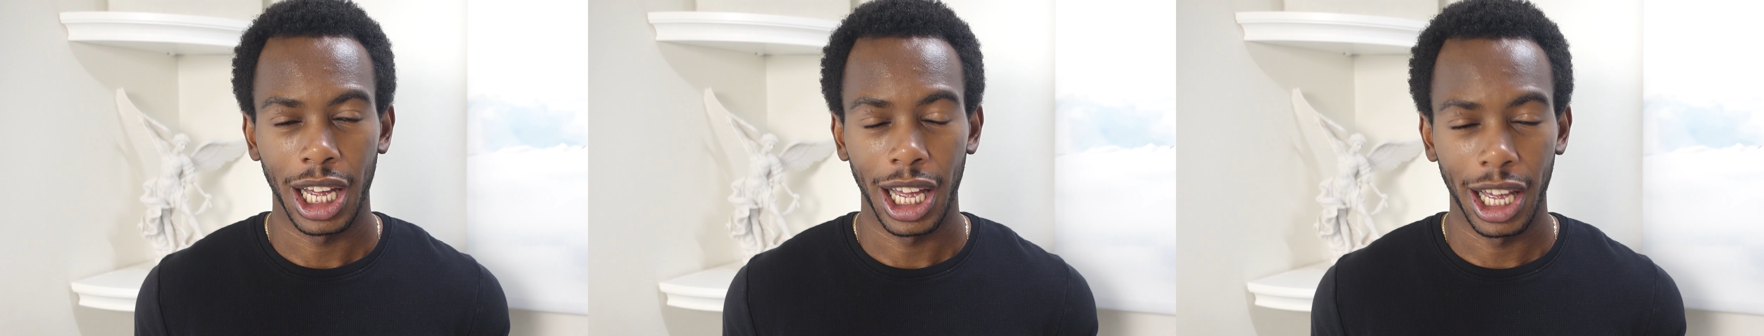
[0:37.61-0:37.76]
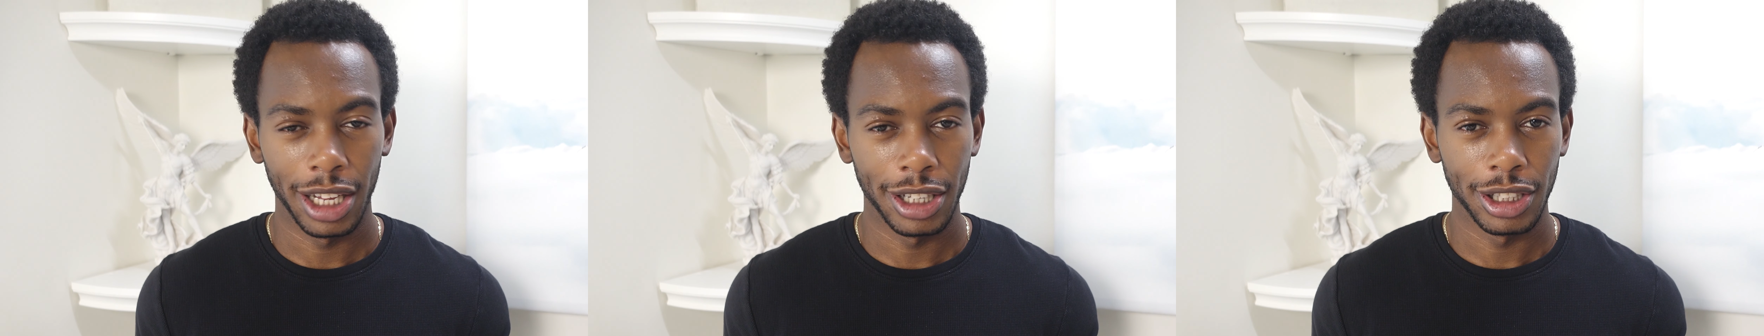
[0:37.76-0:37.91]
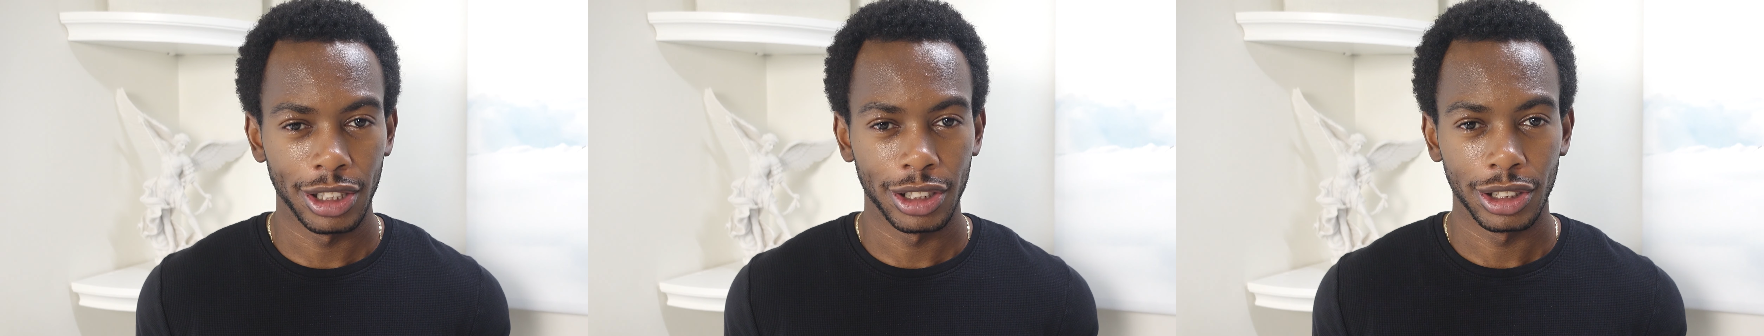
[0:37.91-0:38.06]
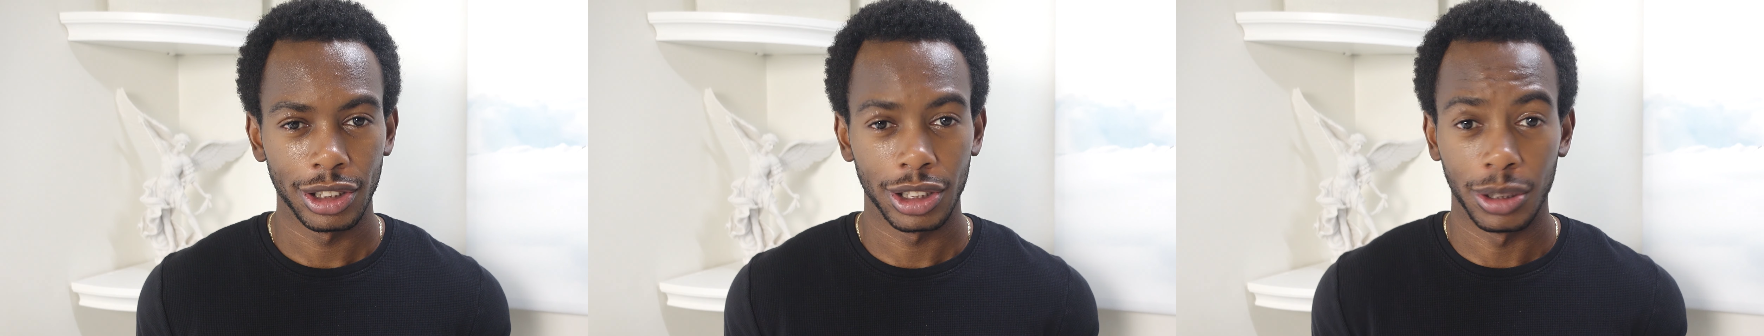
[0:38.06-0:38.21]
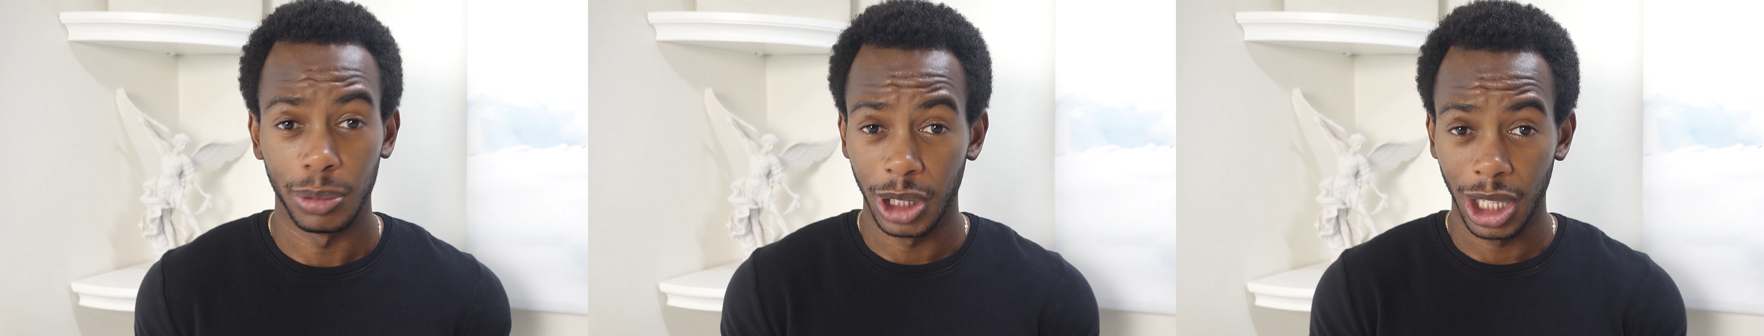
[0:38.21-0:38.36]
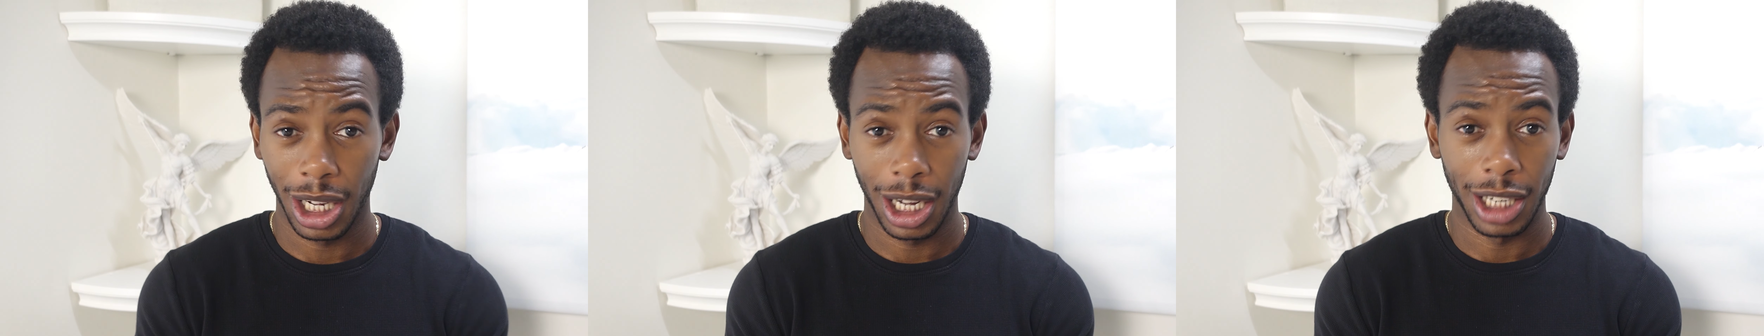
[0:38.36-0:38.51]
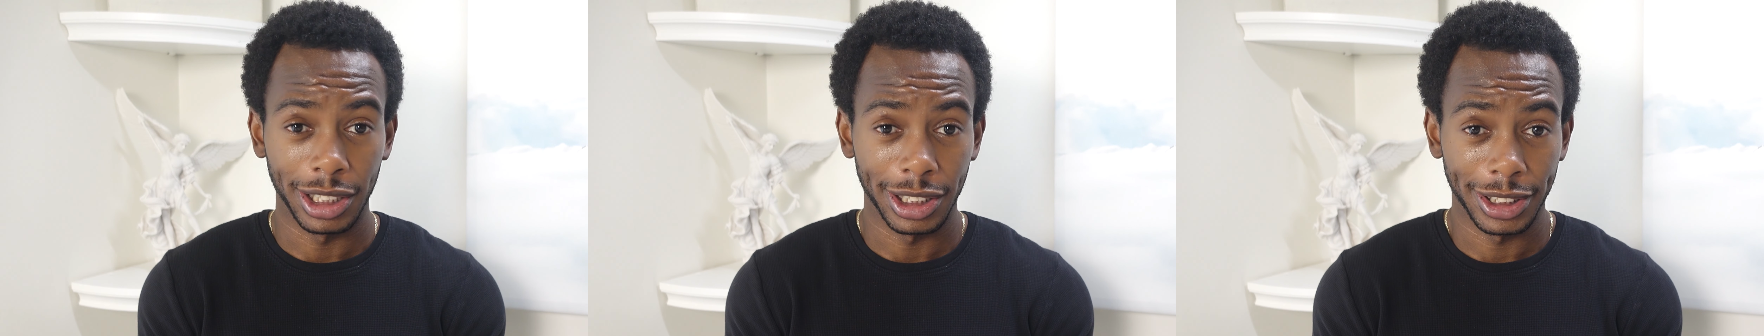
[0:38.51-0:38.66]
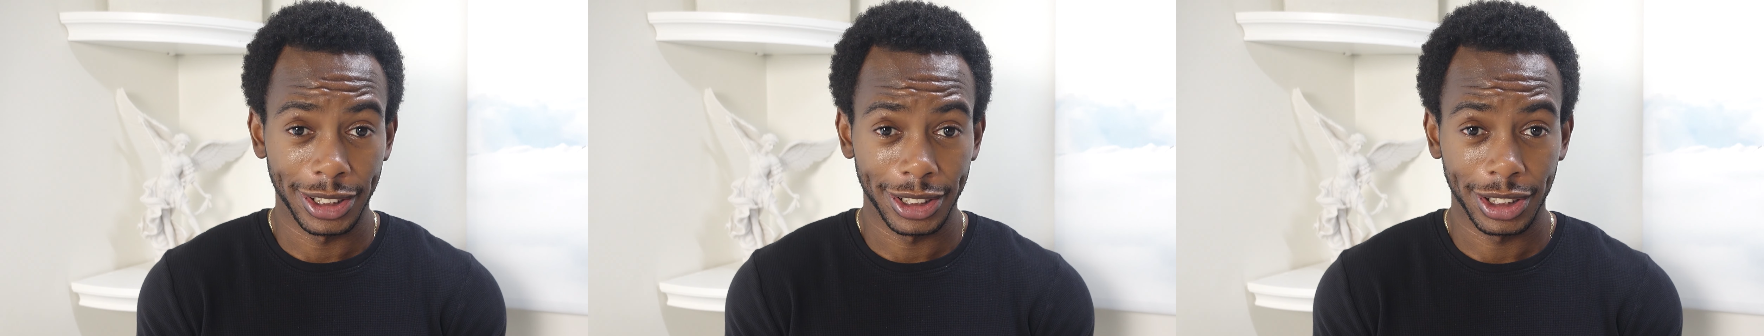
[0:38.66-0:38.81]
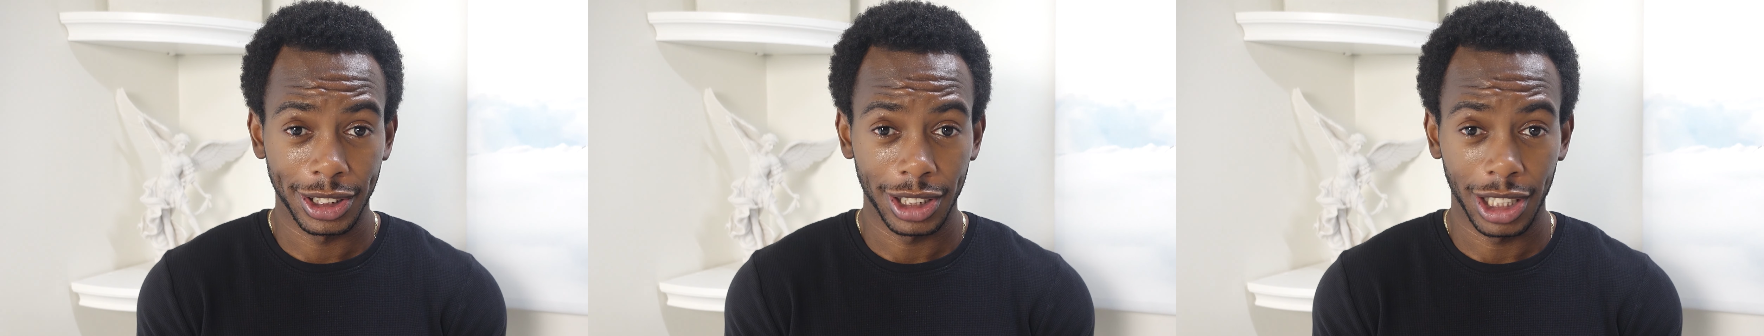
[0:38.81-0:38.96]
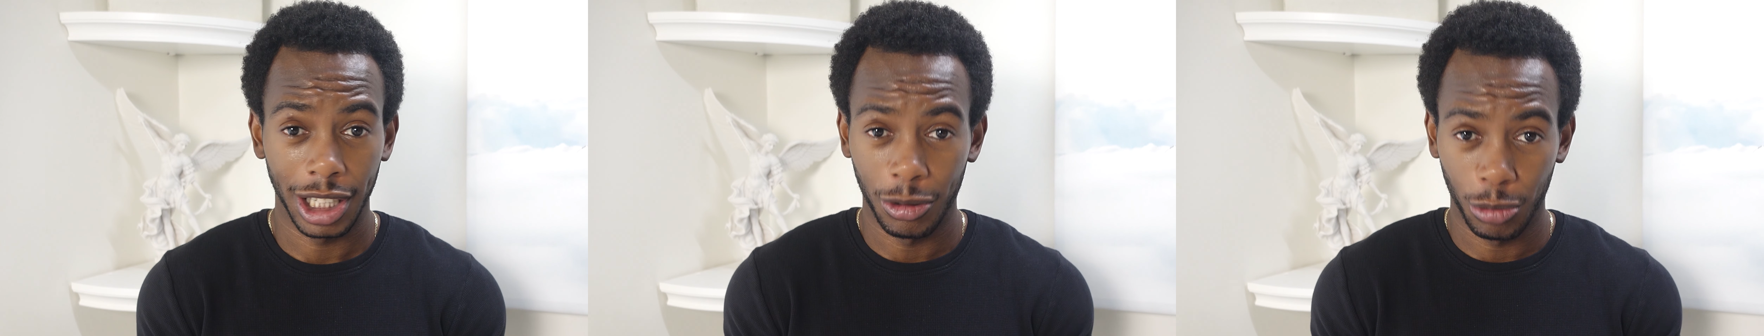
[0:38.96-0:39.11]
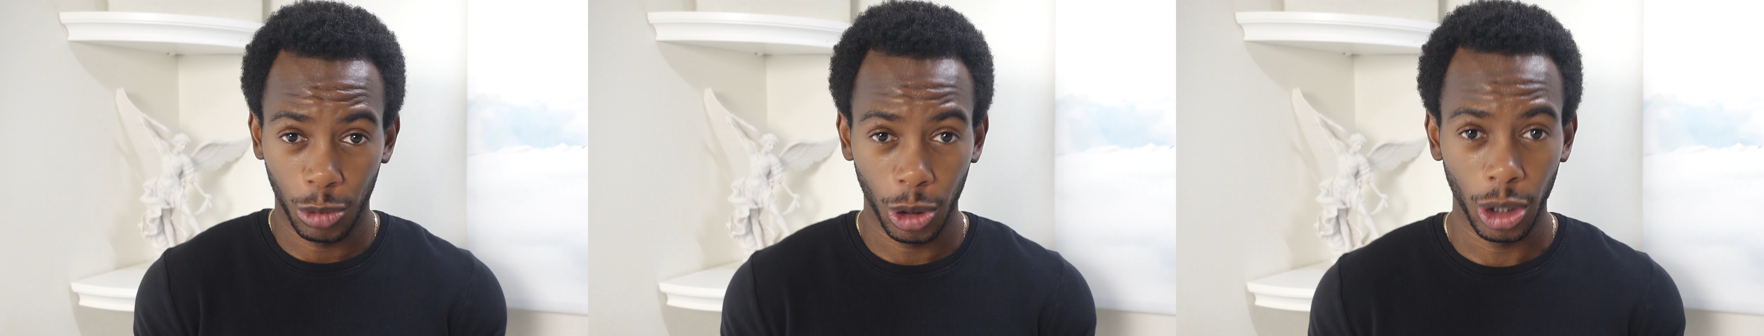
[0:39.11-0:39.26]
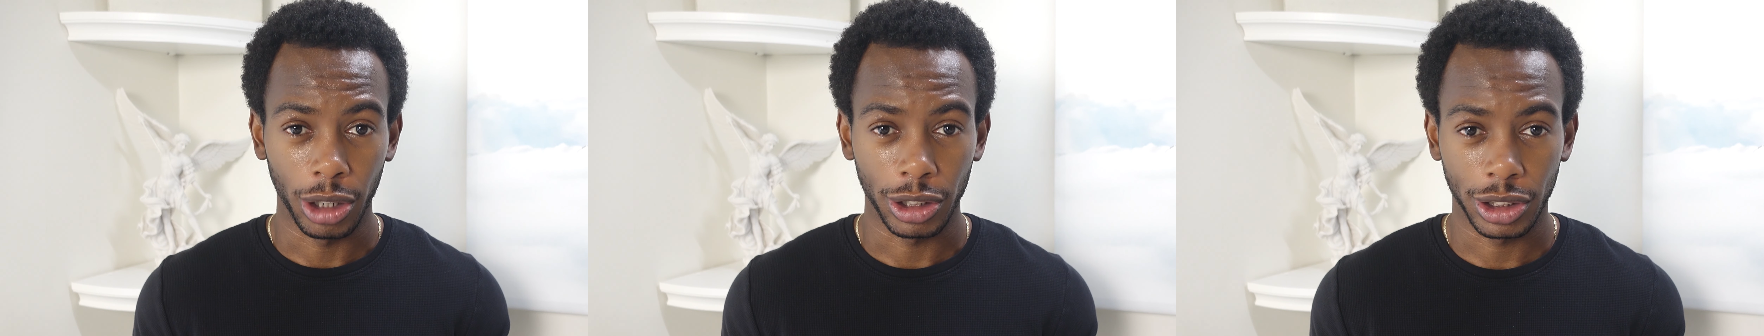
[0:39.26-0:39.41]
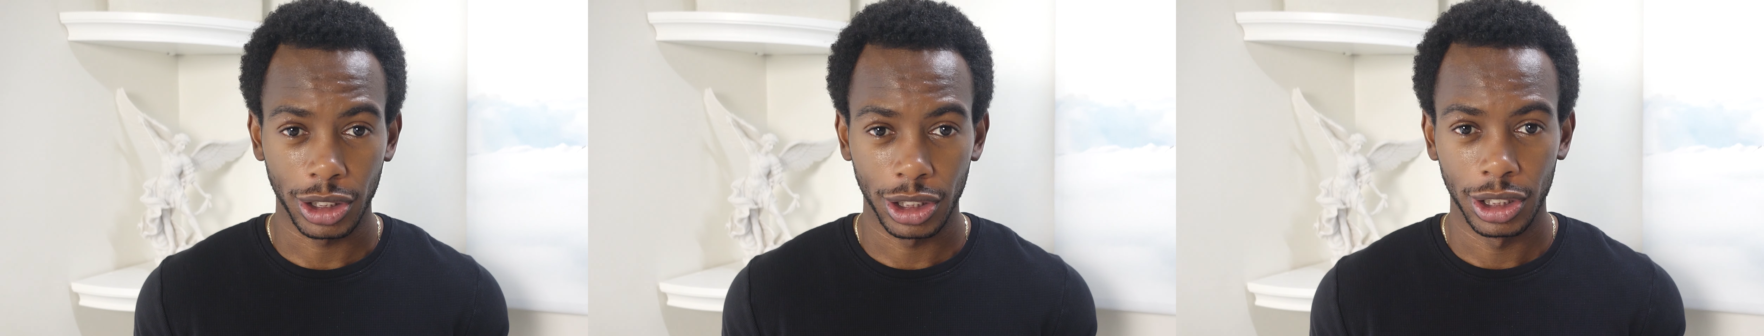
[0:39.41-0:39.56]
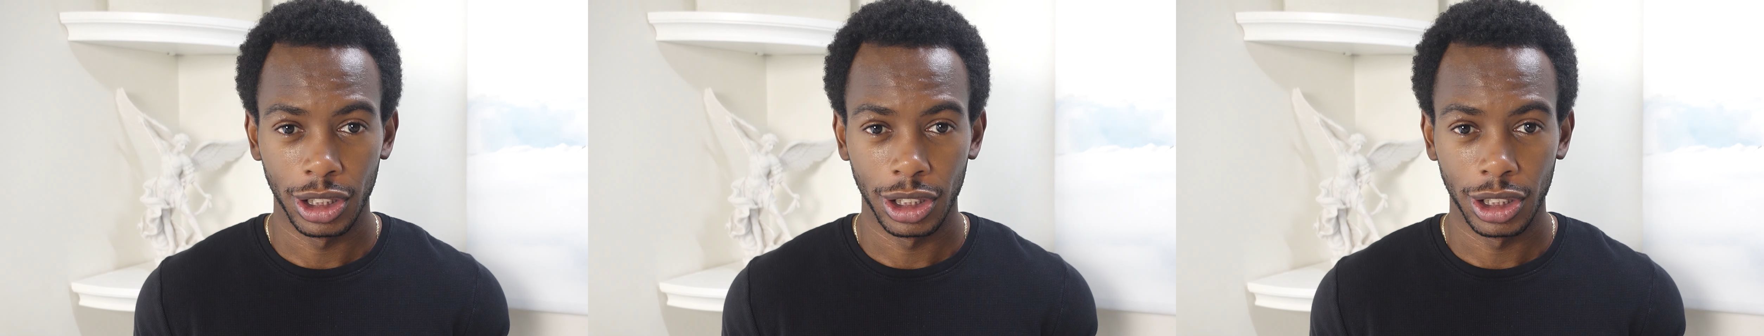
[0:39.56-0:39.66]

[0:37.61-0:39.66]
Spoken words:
and to be honest, it worked.